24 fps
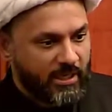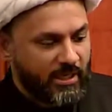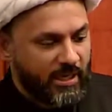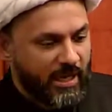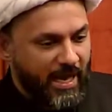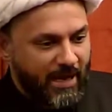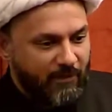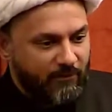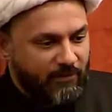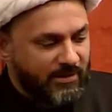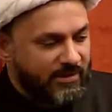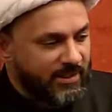
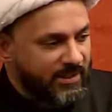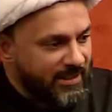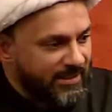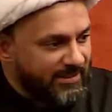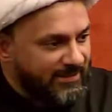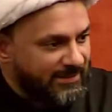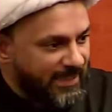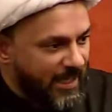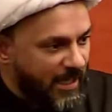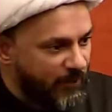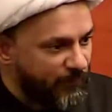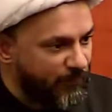Everything is
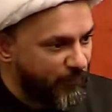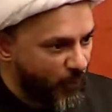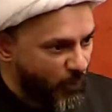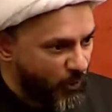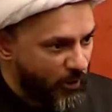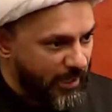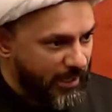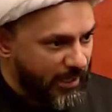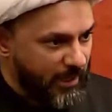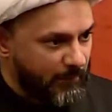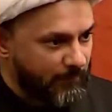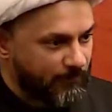there for
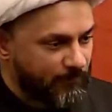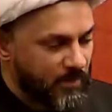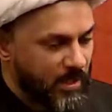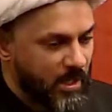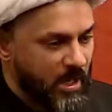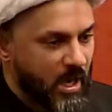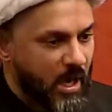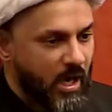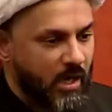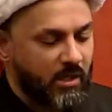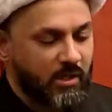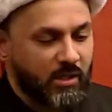him.
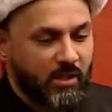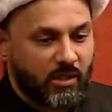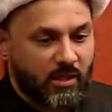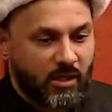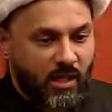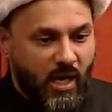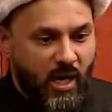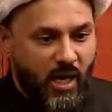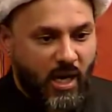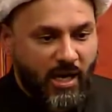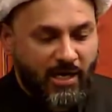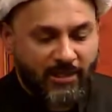
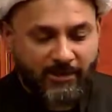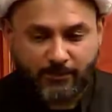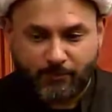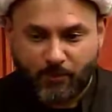Allah has